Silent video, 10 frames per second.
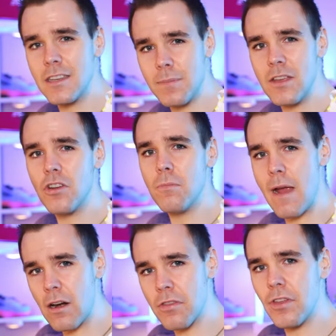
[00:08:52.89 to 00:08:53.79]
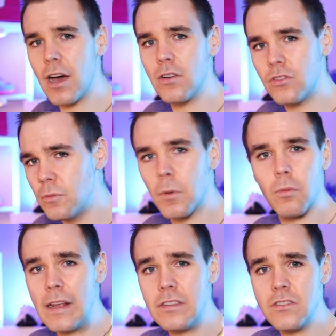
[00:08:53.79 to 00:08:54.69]
to be their marathon super
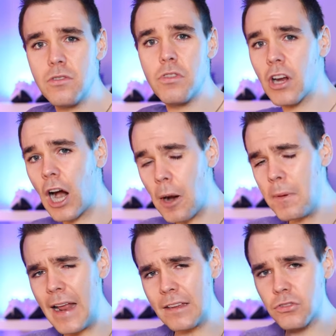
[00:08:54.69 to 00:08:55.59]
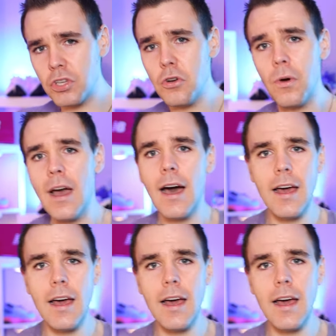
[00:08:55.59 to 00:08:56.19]
racing shoe, the Carbon X2,